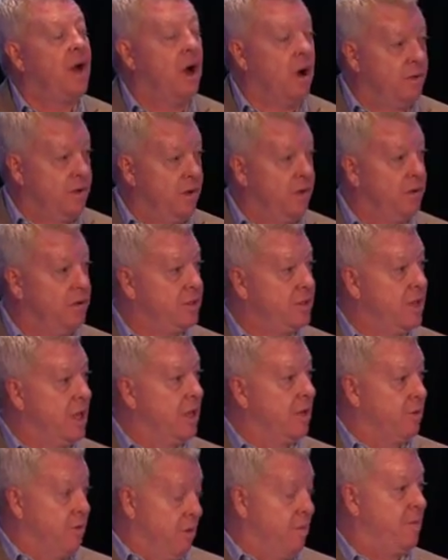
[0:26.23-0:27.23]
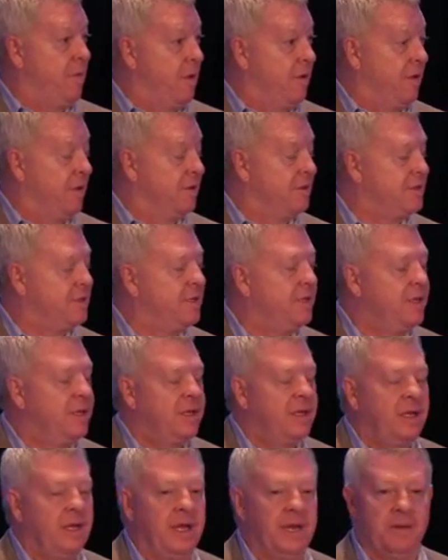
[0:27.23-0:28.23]
owners and group owners
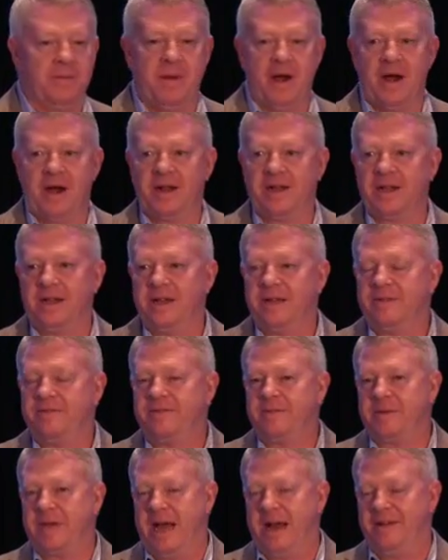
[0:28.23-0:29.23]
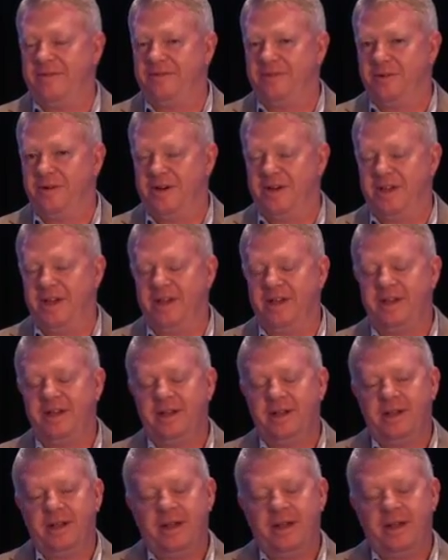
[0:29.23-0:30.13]
in America from California.